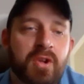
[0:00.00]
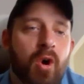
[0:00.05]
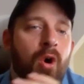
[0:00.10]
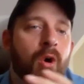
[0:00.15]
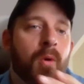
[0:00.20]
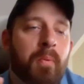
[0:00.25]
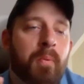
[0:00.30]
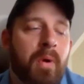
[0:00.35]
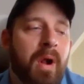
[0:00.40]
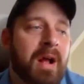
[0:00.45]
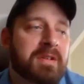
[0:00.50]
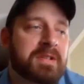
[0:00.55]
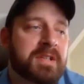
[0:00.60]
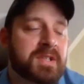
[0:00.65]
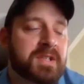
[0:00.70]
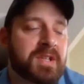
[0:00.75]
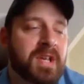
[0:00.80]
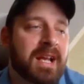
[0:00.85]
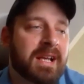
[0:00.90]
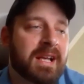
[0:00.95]
The whole
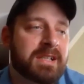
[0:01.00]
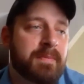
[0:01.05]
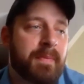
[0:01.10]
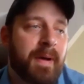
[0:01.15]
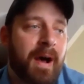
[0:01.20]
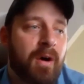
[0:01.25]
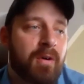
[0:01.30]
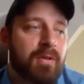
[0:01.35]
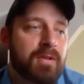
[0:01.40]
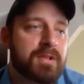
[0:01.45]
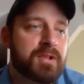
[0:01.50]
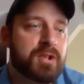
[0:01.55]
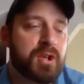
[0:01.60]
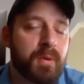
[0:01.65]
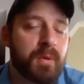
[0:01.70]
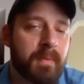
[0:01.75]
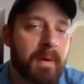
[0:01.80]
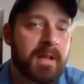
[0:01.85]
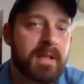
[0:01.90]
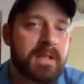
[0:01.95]
process takes about
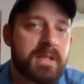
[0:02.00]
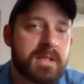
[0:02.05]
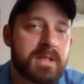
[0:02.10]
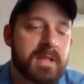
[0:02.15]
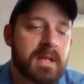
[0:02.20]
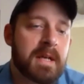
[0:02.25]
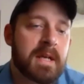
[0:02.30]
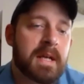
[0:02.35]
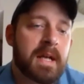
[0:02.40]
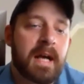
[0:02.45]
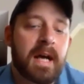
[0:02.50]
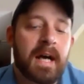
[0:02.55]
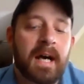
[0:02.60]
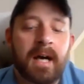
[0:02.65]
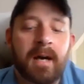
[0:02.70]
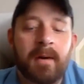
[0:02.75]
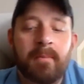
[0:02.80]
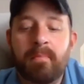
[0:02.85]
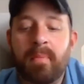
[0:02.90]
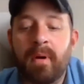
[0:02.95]
2 months,
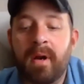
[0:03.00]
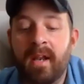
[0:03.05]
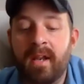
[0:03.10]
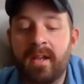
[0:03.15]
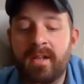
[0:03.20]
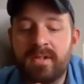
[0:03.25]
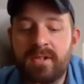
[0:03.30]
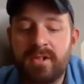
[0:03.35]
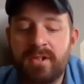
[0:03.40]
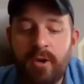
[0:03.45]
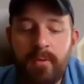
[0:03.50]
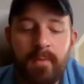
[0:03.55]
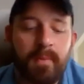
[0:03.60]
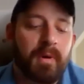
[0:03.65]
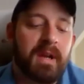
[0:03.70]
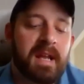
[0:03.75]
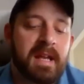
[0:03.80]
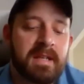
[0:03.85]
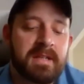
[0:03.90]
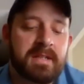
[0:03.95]
but it is
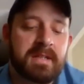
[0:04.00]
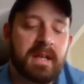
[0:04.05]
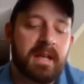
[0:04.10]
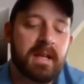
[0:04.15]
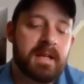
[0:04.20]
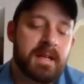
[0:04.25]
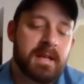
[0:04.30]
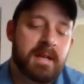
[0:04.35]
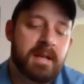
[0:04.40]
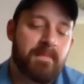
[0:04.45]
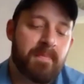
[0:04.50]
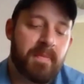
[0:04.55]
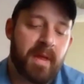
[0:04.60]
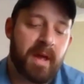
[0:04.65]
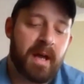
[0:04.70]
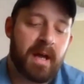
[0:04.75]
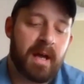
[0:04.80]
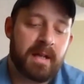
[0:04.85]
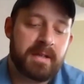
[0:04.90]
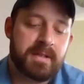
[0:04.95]
super easy
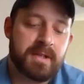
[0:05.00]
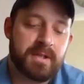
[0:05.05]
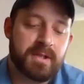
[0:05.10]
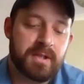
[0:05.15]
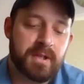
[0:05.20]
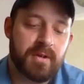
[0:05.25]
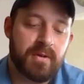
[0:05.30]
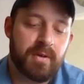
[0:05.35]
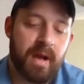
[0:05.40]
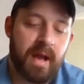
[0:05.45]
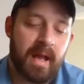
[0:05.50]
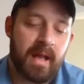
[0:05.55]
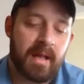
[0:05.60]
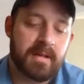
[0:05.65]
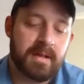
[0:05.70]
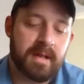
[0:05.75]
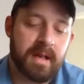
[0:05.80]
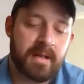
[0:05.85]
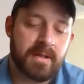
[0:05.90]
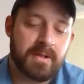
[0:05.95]
to do
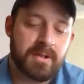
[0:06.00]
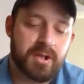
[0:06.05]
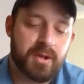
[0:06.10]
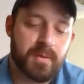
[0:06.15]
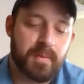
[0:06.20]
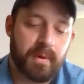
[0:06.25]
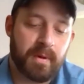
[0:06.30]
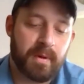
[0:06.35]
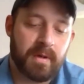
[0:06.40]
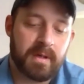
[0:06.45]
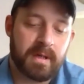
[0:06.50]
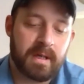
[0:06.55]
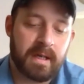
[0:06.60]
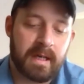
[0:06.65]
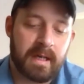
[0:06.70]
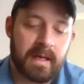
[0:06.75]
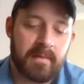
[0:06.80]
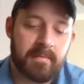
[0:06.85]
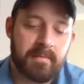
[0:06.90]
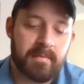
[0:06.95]
and super
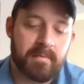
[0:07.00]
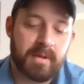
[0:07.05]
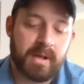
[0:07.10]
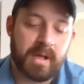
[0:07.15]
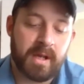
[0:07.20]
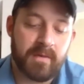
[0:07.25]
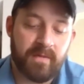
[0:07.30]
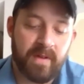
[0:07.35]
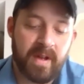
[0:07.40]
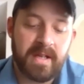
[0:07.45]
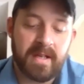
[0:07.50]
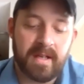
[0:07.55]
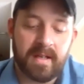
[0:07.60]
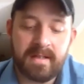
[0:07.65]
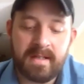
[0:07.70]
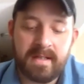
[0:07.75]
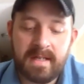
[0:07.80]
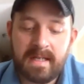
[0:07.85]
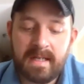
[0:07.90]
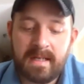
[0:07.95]
convenient,
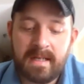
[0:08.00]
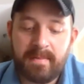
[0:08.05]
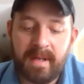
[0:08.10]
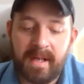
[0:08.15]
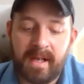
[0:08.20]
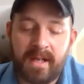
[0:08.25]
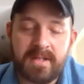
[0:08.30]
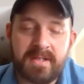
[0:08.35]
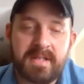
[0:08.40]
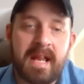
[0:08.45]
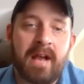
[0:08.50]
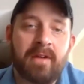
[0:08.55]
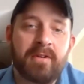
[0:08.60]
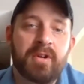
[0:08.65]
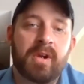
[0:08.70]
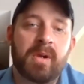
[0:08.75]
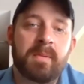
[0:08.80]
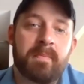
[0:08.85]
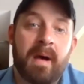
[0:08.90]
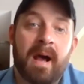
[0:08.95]
because now
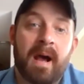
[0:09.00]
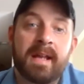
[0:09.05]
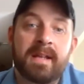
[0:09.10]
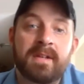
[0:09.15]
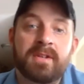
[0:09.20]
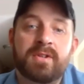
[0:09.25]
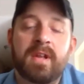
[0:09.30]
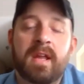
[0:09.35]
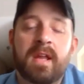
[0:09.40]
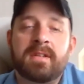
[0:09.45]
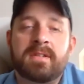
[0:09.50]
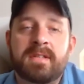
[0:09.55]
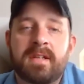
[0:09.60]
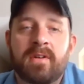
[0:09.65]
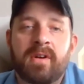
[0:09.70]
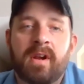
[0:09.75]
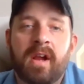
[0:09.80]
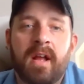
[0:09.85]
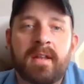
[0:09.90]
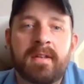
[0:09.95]
you can buy and
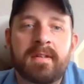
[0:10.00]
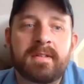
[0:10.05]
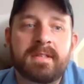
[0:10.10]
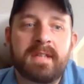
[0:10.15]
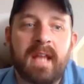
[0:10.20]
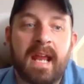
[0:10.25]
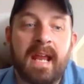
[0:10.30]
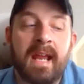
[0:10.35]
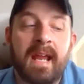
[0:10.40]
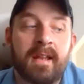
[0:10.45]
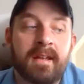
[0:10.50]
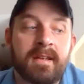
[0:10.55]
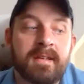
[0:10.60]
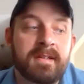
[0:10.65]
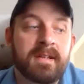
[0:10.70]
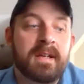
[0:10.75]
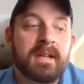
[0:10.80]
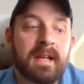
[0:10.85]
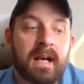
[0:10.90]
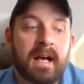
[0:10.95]
sell guns and
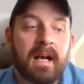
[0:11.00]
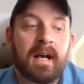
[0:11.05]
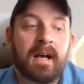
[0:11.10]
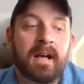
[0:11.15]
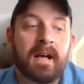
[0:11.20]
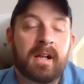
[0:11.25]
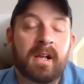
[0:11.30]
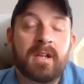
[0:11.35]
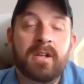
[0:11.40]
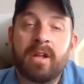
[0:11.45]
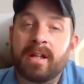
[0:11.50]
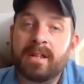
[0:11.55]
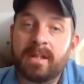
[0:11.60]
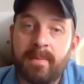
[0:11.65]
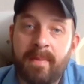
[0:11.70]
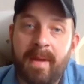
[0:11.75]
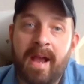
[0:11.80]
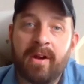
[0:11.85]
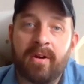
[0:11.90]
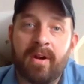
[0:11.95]
conduct the
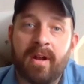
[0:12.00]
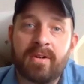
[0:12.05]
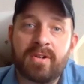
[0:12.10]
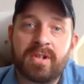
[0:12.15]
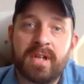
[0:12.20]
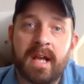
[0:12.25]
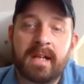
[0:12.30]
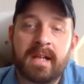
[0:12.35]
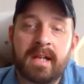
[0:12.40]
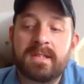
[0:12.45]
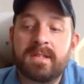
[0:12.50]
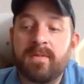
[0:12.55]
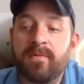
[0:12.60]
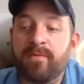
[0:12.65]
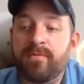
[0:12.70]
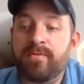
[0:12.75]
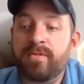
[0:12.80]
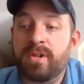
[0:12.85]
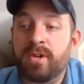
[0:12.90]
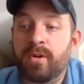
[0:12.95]
background checks
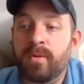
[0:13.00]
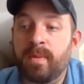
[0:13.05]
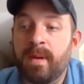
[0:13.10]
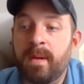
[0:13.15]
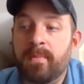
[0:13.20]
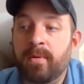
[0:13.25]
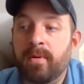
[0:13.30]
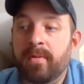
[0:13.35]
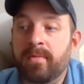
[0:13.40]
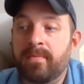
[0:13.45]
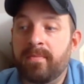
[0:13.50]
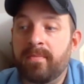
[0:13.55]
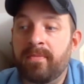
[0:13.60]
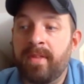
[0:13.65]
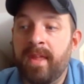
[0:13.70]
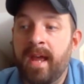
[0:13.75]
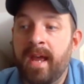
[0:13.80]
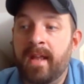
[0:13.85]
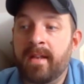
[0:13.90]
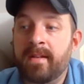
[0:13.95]
to people
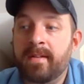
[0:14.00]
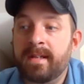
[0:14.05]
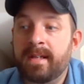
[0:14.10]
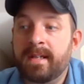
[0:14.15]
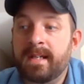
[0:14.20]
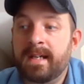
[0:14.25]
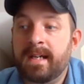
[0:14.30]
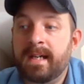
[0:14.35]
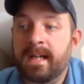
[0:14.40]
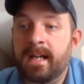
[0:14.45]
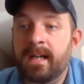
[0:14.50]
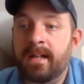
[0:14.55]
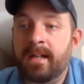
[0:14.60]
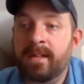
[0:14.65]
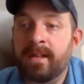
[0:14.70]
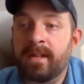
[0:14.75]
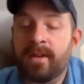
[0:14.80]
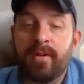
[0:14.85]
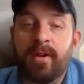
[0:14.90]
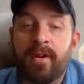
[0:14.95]
that
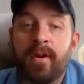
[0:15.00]
you don't